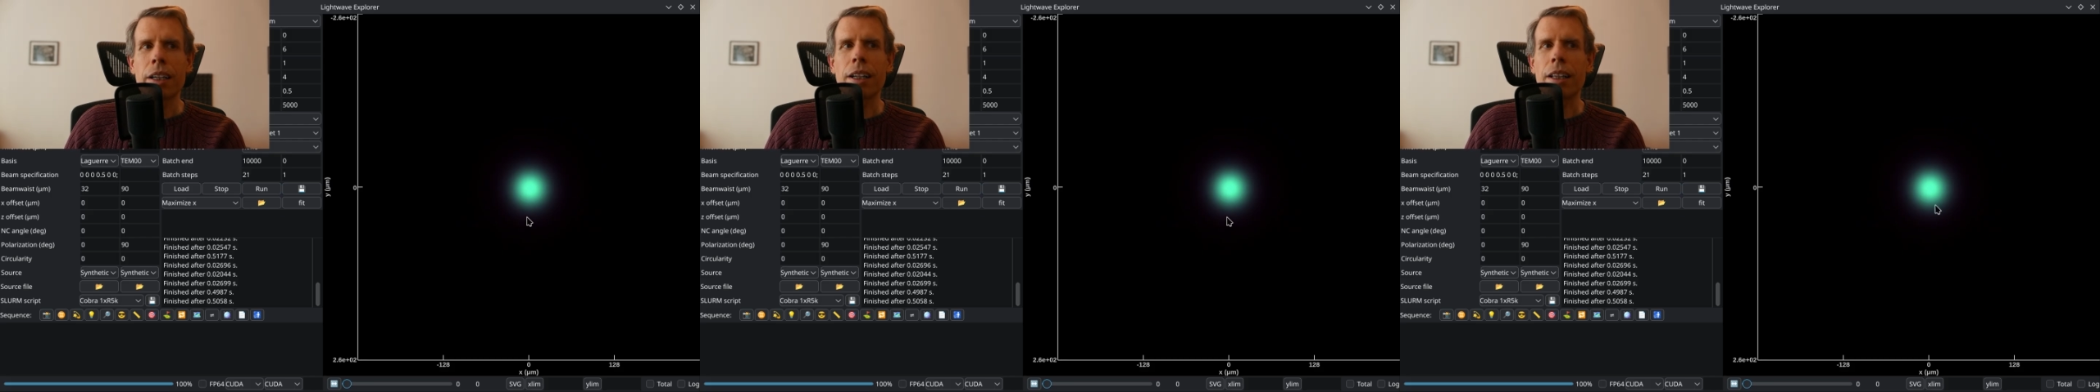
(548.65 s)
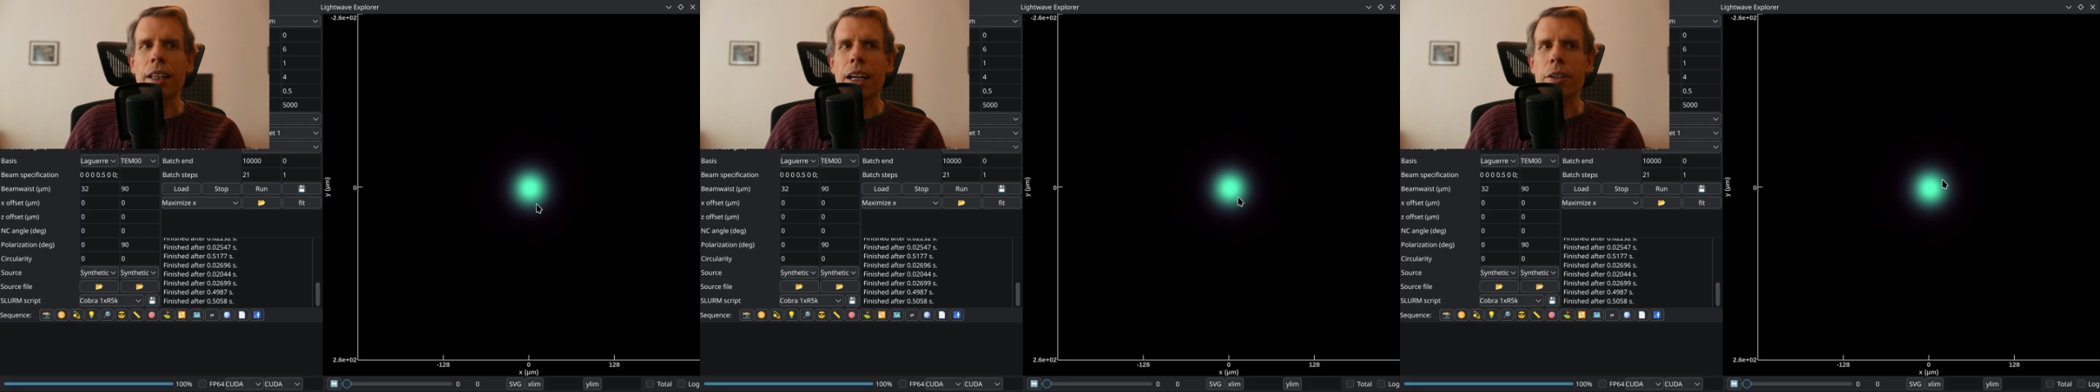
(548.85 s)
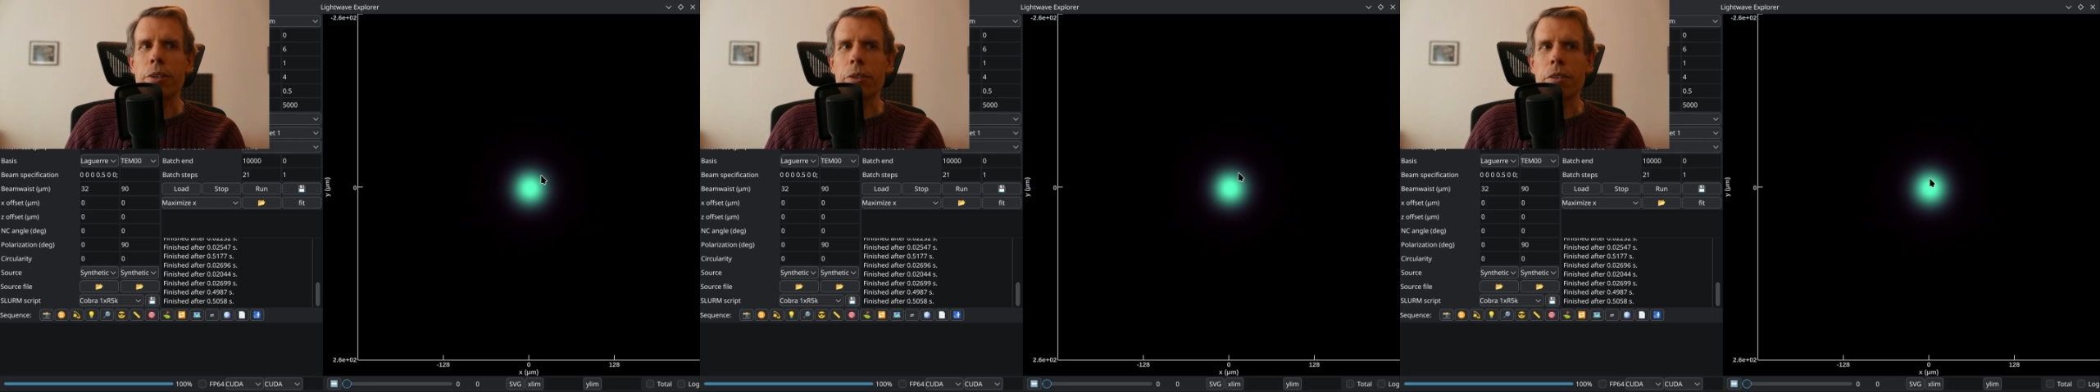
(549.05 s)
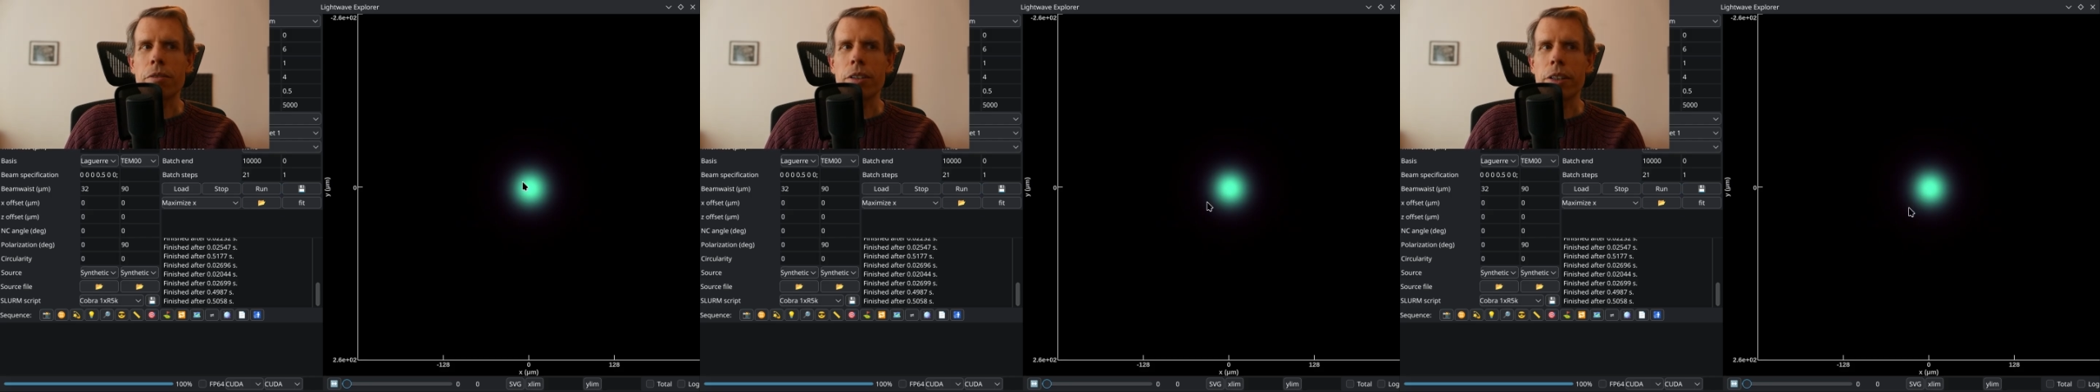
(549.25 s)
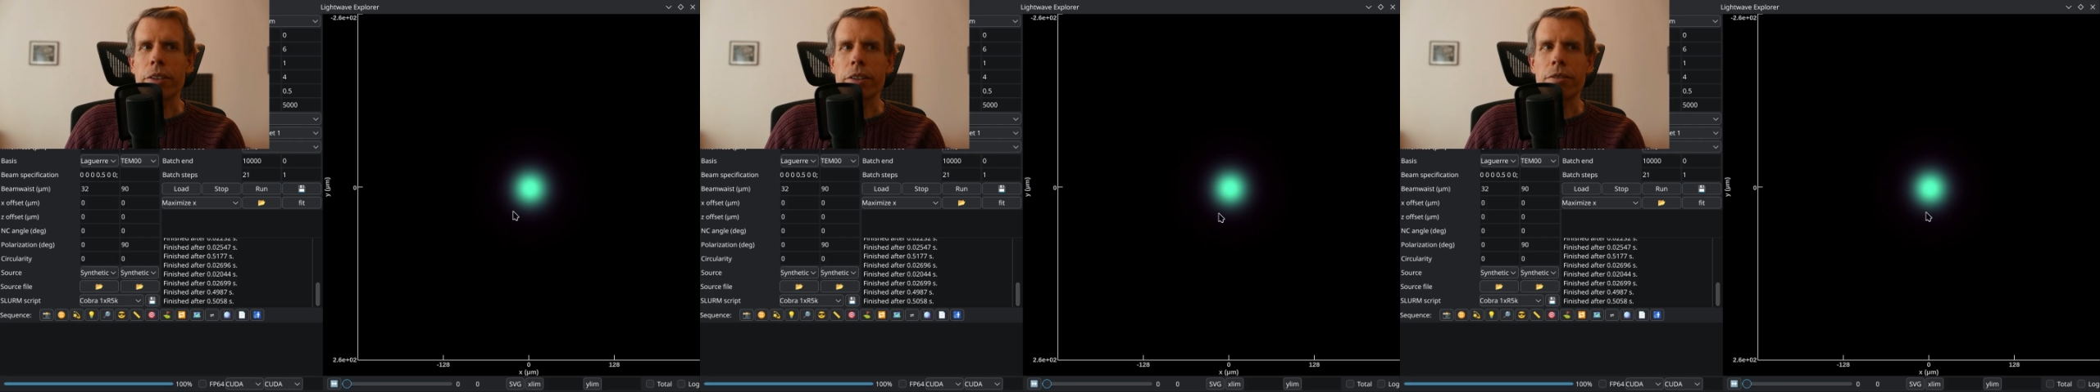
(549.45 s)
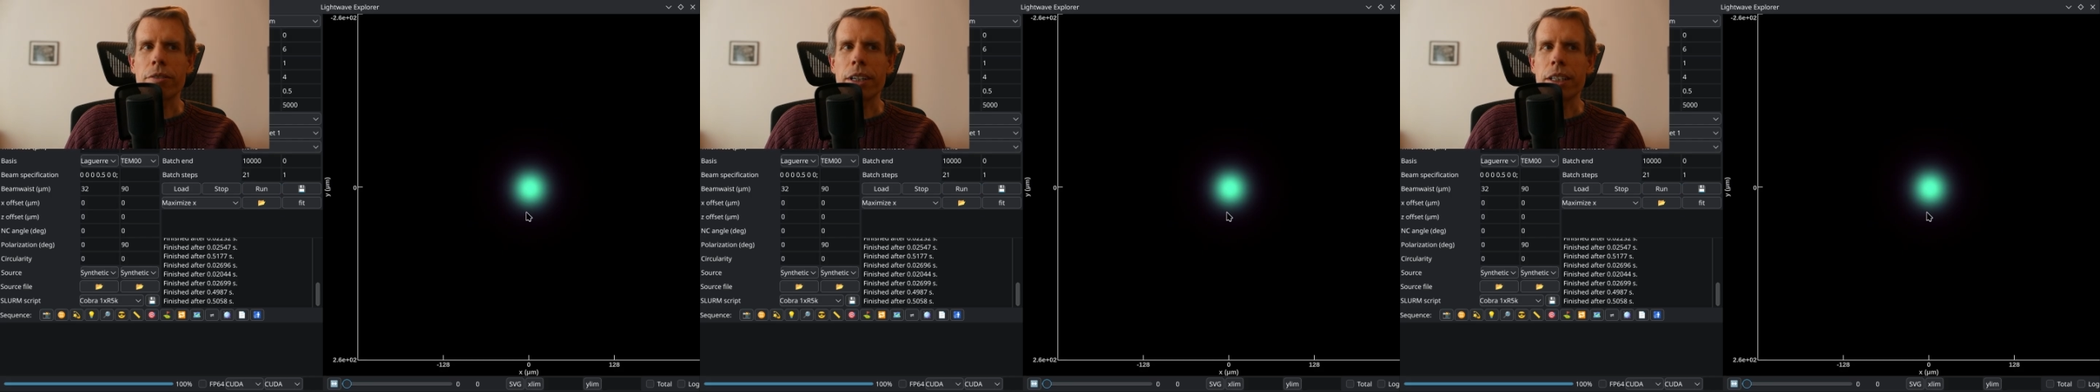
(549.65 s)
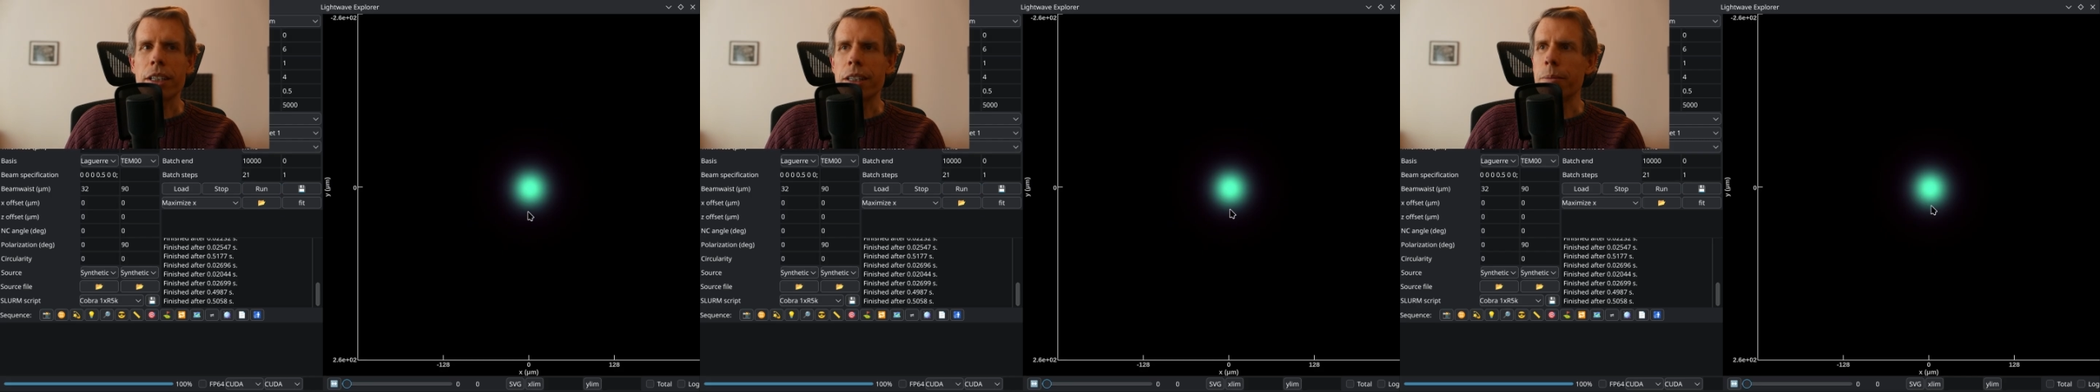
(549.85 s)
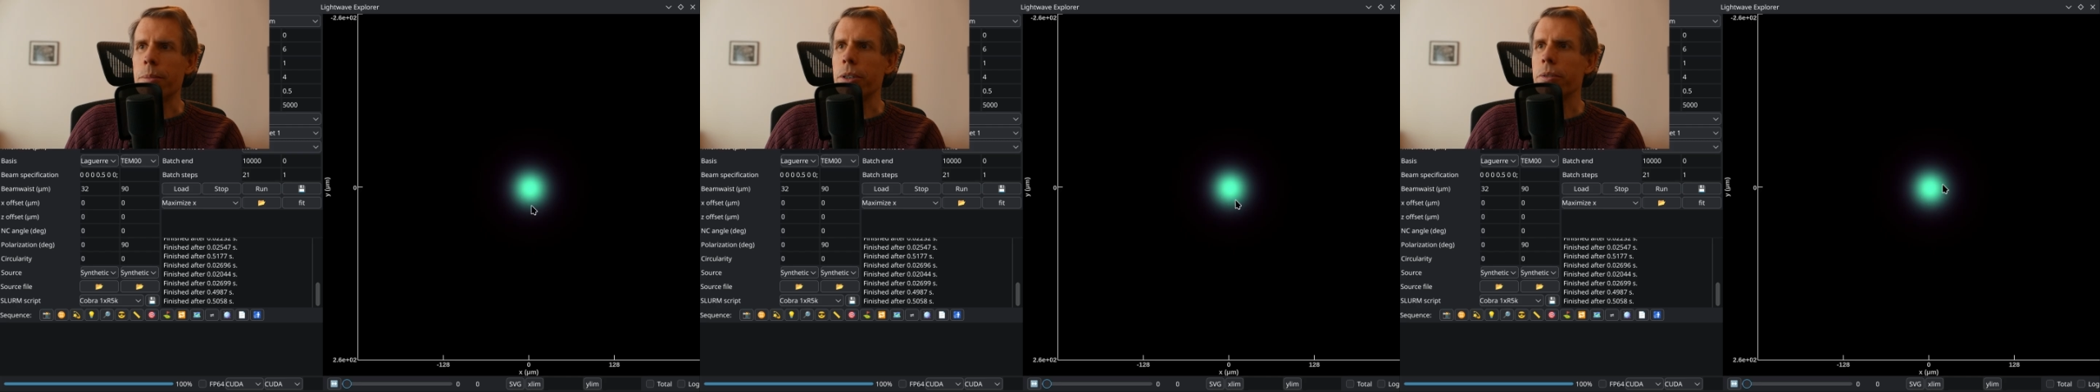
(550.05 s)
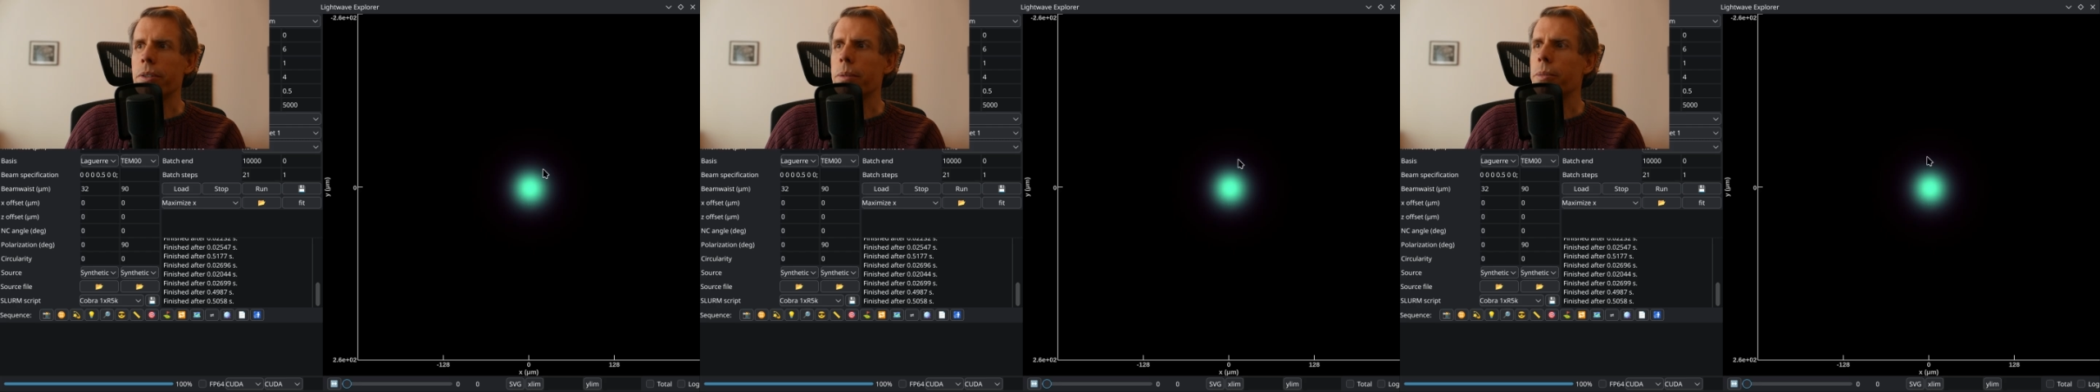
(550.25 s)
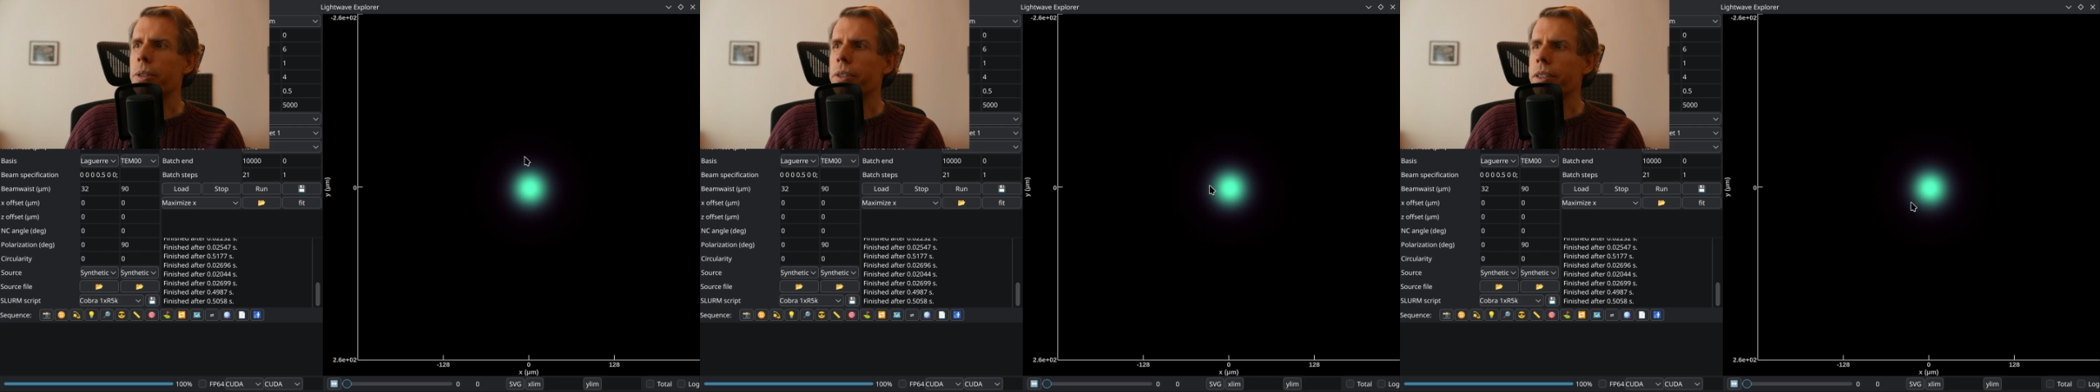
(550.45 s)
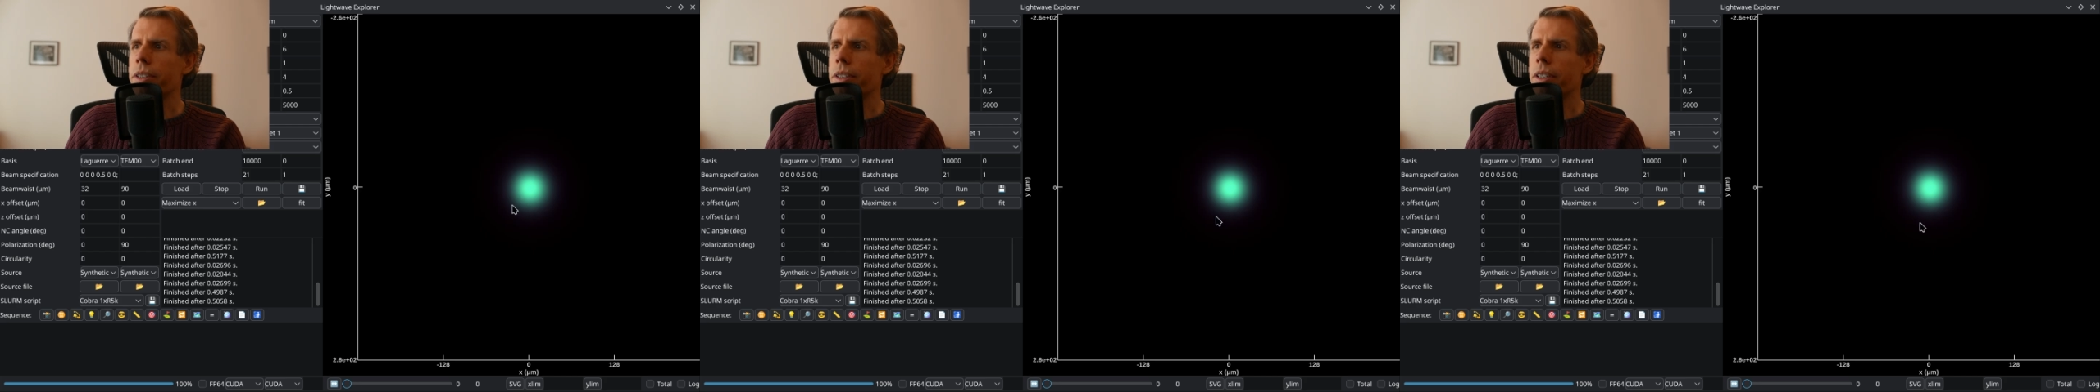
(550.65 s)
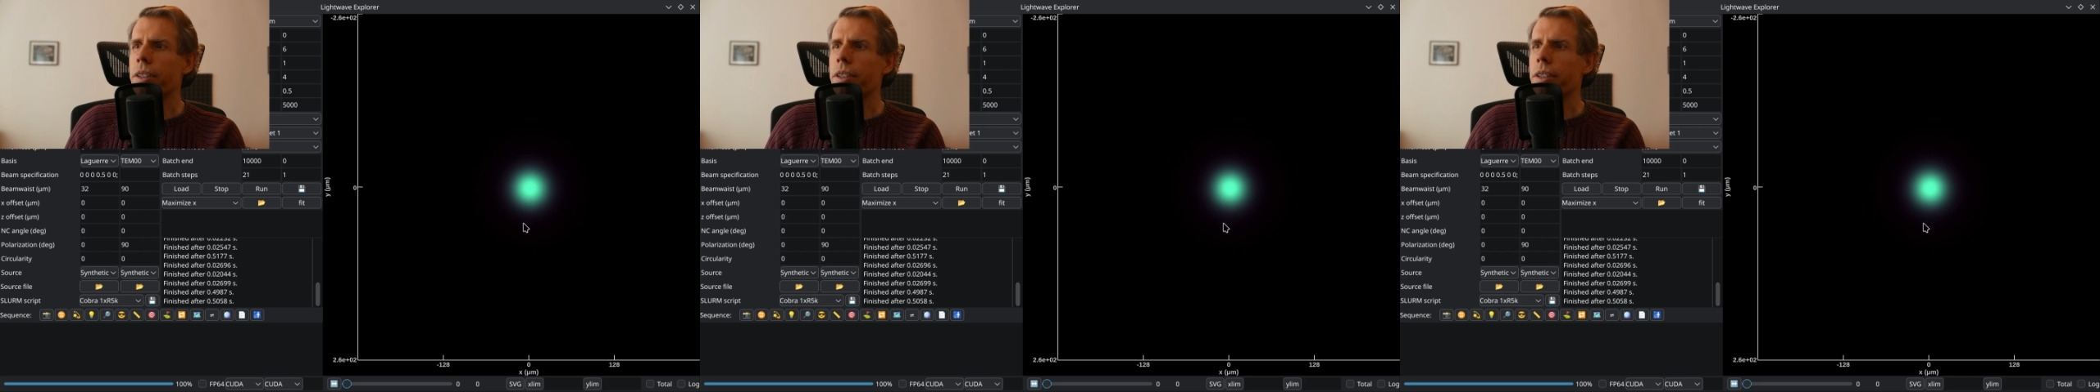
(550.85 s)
cloud of all of the red and the blue components